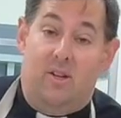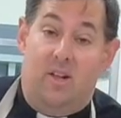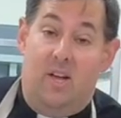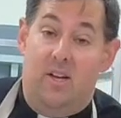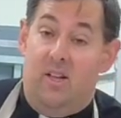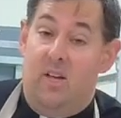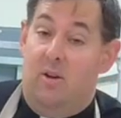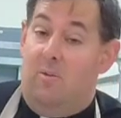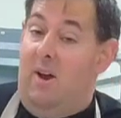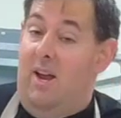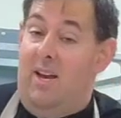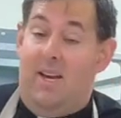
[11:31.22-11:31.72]

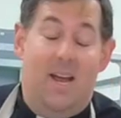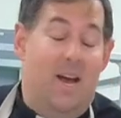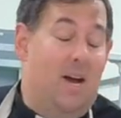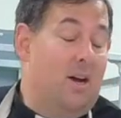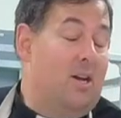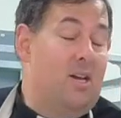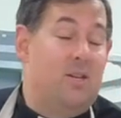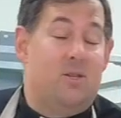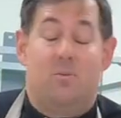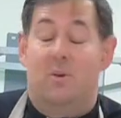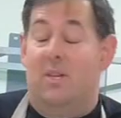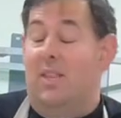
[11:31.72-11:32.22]
ugly right
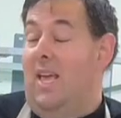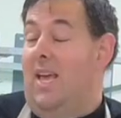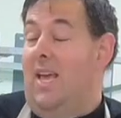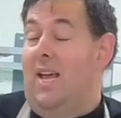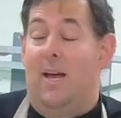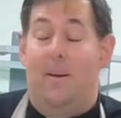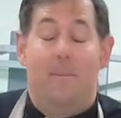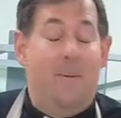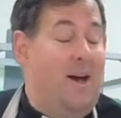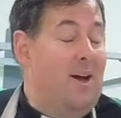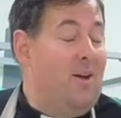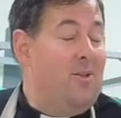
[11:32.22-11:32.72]
now, because when they
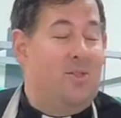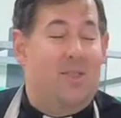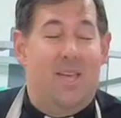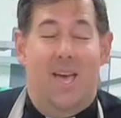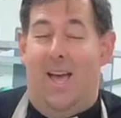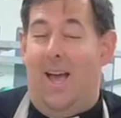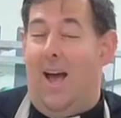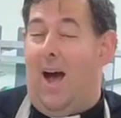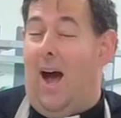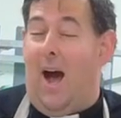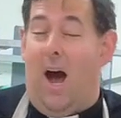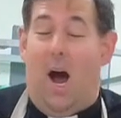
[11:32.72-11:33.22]
come out,
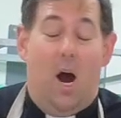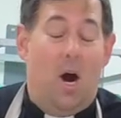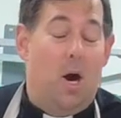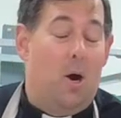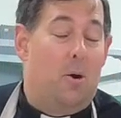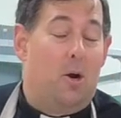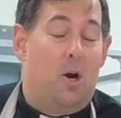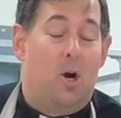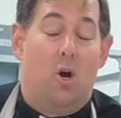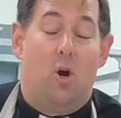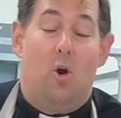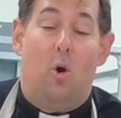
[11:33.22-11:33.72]
they are
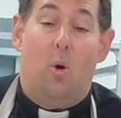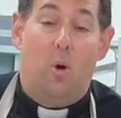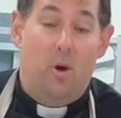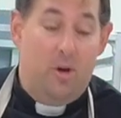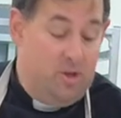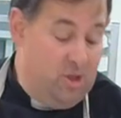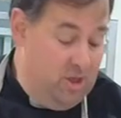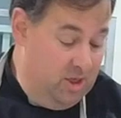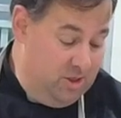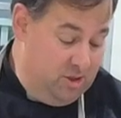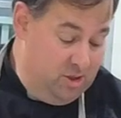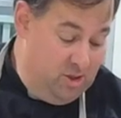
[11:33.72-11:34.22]

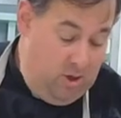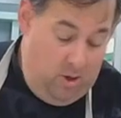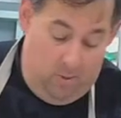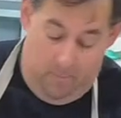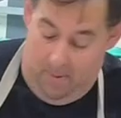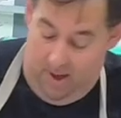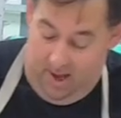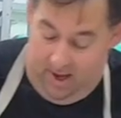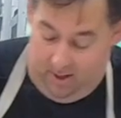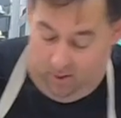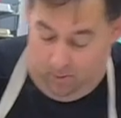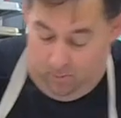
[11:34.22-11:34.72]
gorgeous no
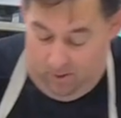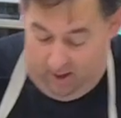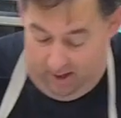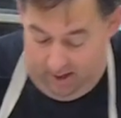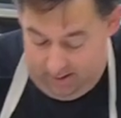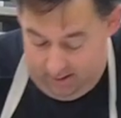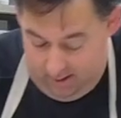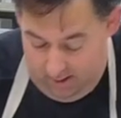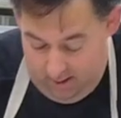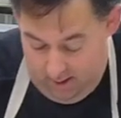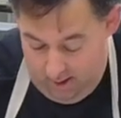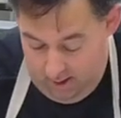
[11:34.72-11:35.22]
matter
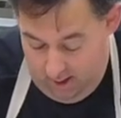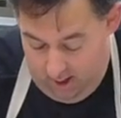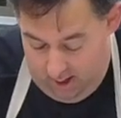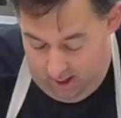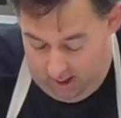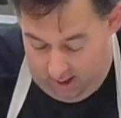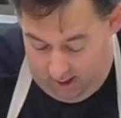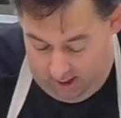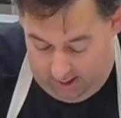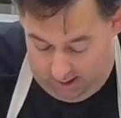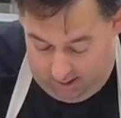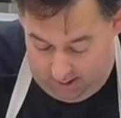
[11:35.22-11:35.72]

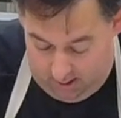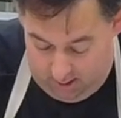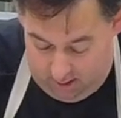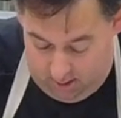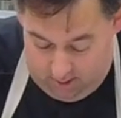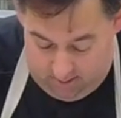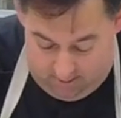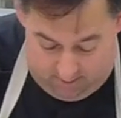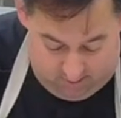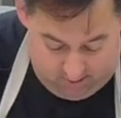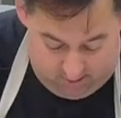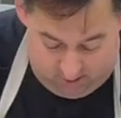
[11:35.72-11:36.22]

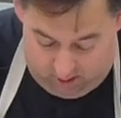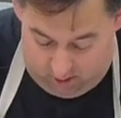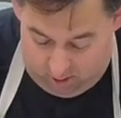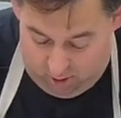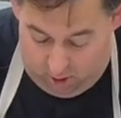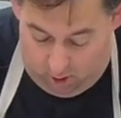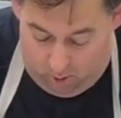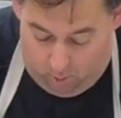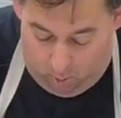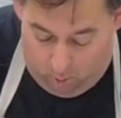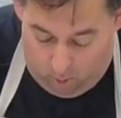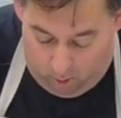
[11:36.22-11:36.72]
what. So
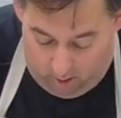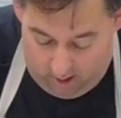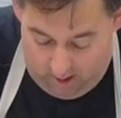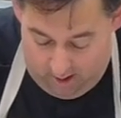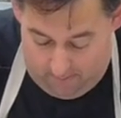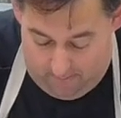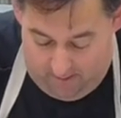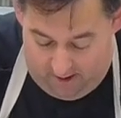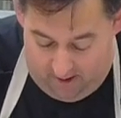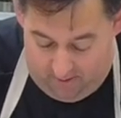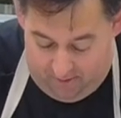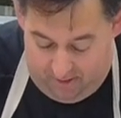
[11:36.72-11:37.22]
don't
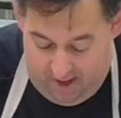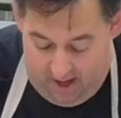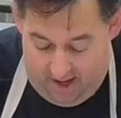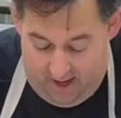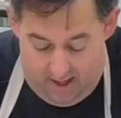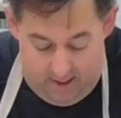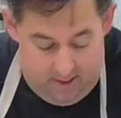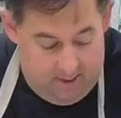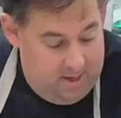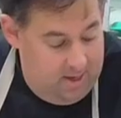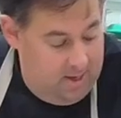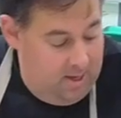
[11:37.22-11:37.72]
worry about
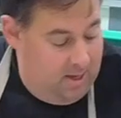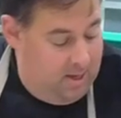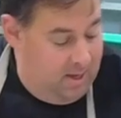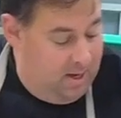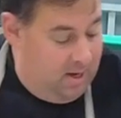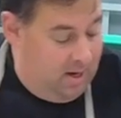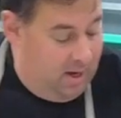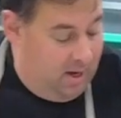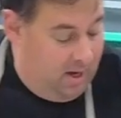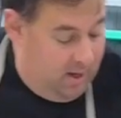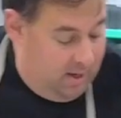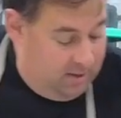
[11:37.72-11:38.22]

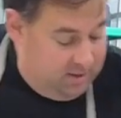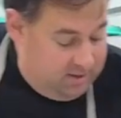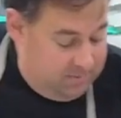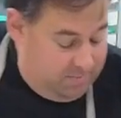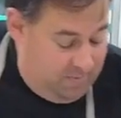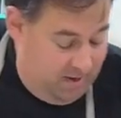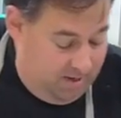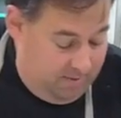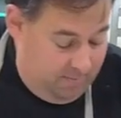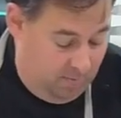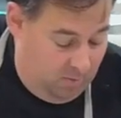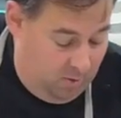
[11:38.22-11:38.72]
that.
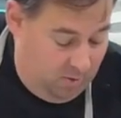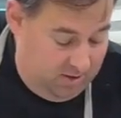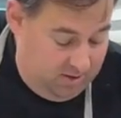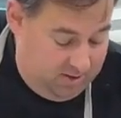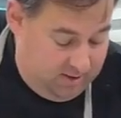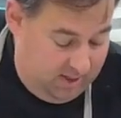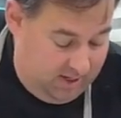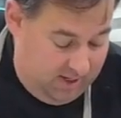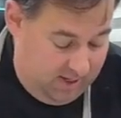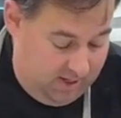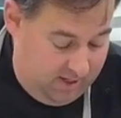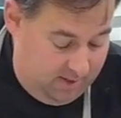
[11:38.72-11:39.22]
Spend more
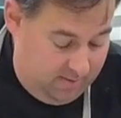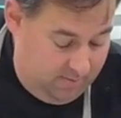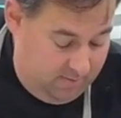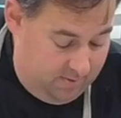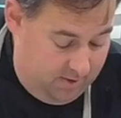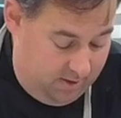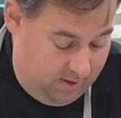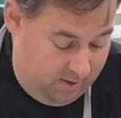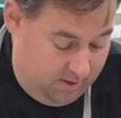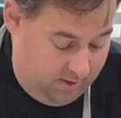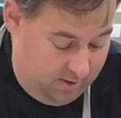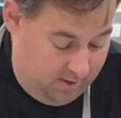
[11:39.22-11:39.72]

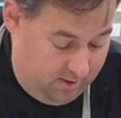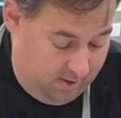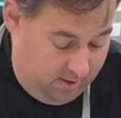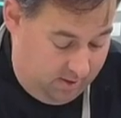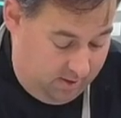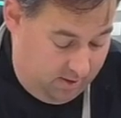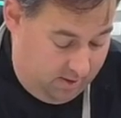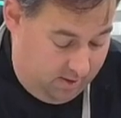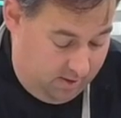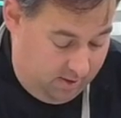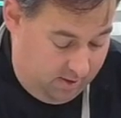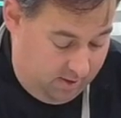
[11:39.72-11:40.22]
time
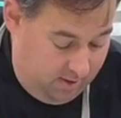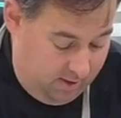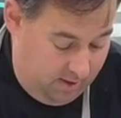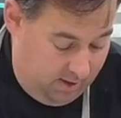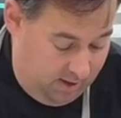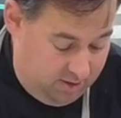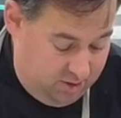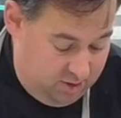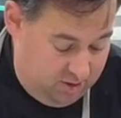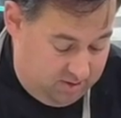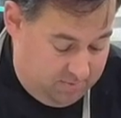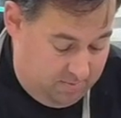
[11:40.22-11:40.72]

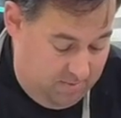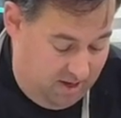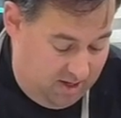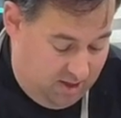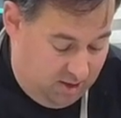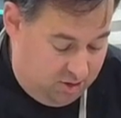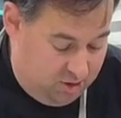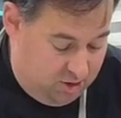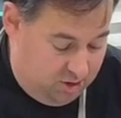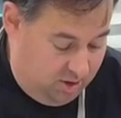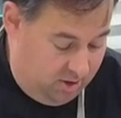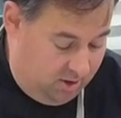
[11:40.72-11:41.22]
on just
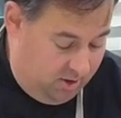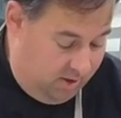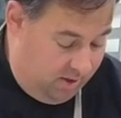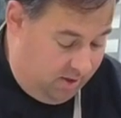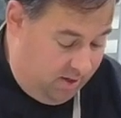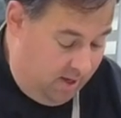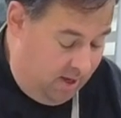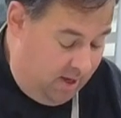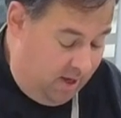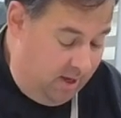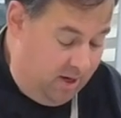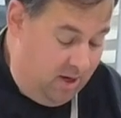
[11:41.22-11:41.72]
making
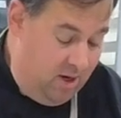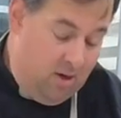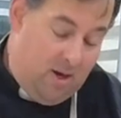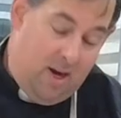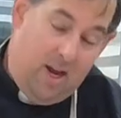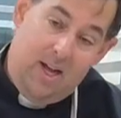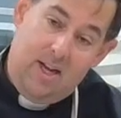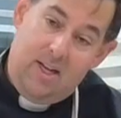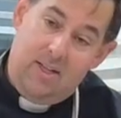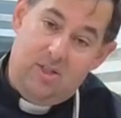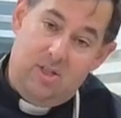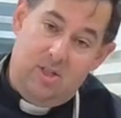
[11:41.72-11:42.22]
sure you're
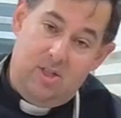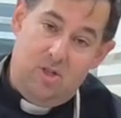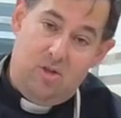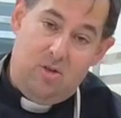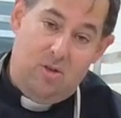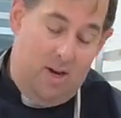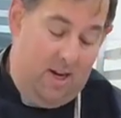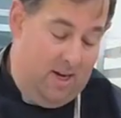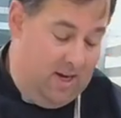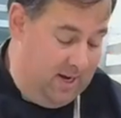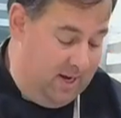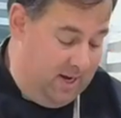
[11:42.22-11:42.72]

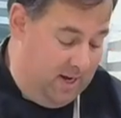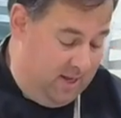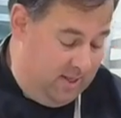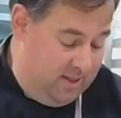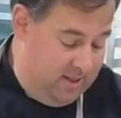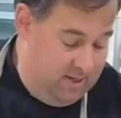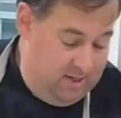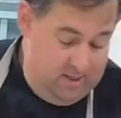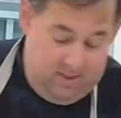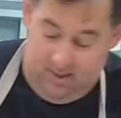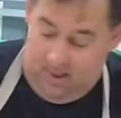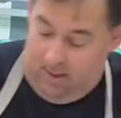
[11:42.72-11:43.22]
concentrating
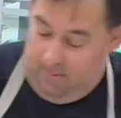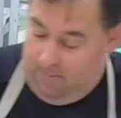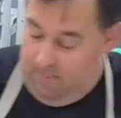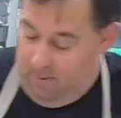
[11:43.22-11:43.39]
on this and